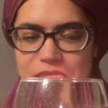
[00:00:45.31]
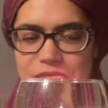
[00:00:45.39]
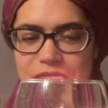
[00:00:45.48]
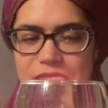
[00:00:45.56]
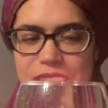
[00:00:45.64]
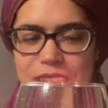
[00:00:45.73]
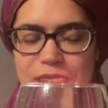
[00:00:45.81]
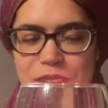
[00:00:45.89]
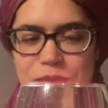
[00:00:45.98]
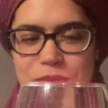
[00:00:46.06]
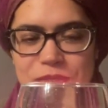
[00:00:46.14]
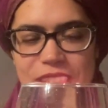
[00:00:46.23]
Um,
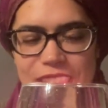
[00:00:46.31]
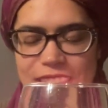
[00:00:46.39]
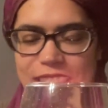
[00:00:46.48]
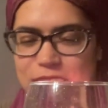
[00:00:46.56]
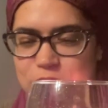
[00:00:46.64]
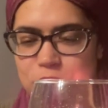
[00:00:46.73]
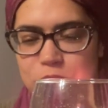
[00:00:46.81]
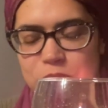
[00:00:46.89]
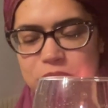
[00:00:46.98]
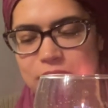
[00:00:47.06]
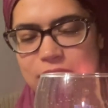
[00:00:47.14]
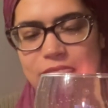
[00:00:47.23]
and I
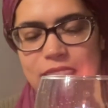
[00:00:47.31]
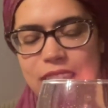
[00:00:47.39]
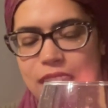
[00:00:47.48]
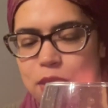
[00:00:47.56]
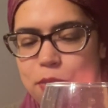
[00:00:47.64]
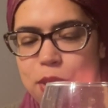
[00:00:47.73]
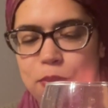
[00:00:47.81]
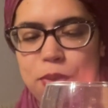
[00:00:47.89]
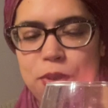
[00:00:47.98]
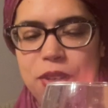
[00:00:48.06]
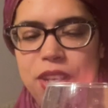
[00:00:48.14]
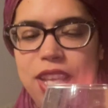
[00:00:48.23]
know that a lot of
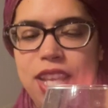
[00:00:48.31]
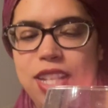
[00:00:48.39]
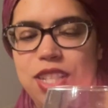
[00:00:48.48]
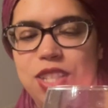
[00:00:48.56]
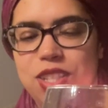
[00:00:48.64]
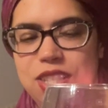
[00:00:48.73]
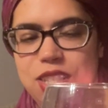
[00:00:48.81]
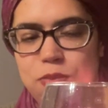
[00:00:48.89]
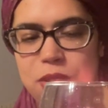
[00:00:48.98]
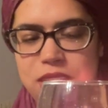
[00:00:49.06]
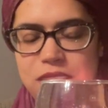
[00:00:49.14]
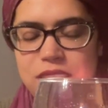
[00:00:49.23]
people get into the
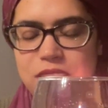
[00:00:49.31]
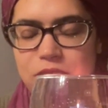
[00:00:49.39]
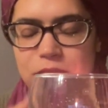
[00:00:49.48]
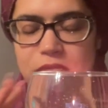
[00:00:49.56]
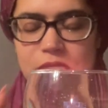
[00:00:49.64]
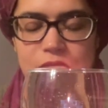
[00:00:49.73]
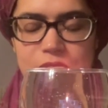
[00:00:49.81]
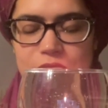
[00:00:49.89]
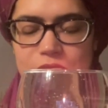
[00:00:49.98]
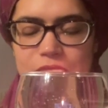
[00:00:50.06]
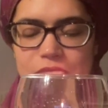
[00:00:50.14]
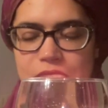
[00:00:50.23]
space of
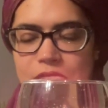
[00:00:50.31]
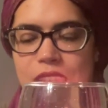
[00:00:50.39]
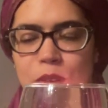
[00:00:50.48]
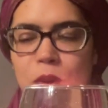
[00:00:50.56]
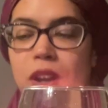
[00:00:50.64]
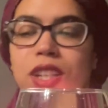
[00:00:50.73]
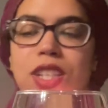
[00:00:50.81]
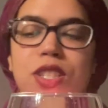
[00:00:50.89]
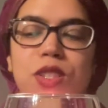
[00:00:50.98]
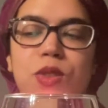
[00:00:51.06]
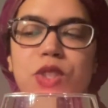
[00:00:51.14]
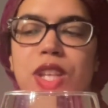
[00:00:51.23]
like not wanting
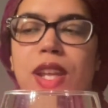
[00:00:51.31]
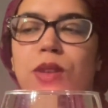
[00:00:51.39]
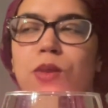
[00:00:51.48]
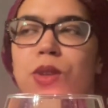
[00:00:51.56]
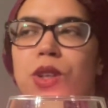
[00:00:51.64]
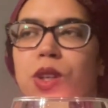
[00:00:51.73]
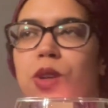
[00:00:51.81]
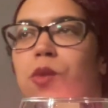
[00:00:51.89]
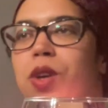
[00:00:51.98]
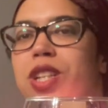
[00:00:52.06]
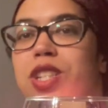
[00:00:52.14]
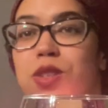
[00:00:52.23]
to do shadow work or
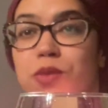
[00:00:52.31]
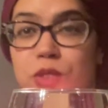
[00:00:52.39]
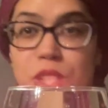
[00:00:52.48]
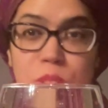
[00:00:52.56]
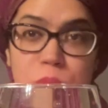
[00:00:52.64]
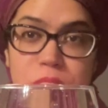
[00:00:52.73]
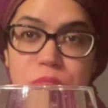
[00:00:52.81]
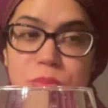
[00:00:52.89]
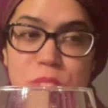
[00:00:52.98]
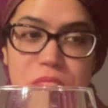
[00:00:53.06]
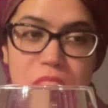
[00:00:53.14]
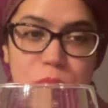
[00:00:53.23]
wanting to run away from
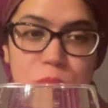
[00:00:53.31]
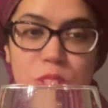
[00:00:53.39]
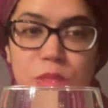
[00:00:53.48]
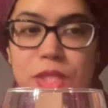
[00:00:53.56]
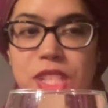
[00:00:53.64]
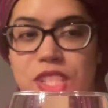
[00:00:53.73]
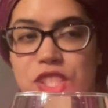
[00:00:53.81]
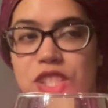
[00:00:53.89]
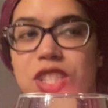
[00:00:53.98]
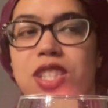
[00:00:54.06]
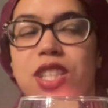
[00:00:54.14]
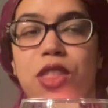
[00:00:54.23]
shadow work because
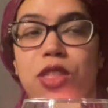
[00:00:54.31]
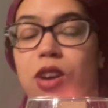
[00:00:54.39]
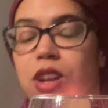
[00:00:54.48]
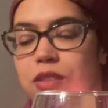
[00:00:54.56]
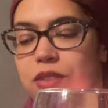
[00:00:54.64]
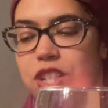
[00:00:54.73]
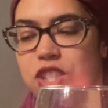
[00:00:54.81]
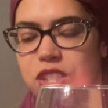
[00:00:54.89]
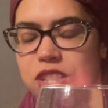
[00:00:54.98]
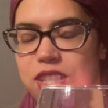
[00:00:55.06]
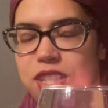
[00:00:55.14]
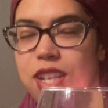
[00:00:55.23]
just the thought of it,
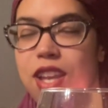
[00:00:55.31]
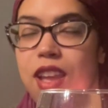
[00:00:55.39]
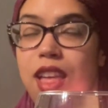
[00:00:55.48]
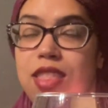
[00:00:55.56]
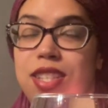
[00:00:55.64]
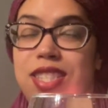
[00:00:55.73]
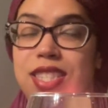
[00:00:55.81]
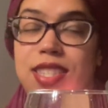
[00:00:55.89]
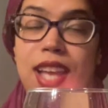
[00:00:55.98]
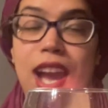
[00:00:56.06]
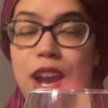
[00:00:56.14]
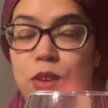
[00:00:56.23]
just the
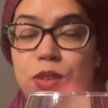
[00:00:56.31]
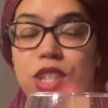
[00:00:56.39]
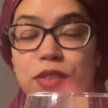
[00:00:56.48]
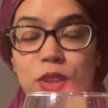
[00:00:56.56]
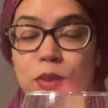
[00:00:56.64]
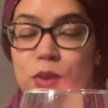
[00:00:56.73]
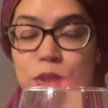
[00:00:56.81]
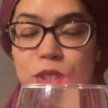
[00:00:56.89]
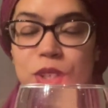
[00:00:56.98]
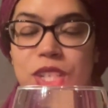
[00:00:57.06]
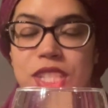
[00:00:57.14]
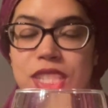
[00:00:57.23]
sound of the
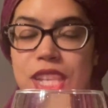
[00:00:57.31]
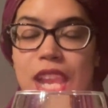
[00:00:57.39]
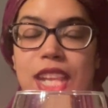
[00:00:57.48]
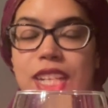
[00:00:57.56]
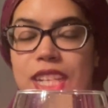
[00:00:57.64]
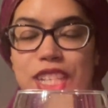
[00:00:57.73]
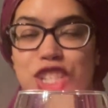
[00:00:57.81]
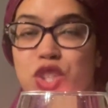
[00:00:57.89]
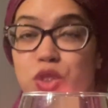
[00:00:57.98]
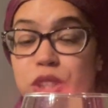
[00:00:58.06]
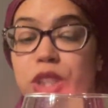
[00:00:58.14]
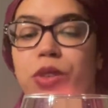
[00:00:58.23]
word is kind of like
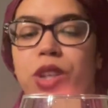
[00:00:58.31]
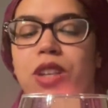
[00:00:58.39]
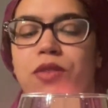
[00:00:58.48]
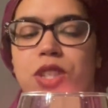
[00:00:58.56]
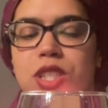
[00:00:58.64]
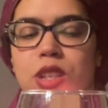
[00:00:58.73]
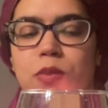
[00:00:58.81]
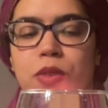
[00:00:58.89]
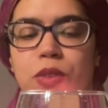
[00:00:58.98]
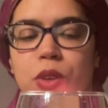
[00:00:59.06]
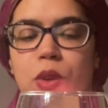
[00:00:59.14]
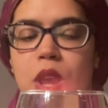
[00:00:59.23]
triggering for some
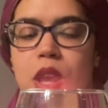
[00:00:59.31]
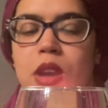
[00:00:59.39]
of you.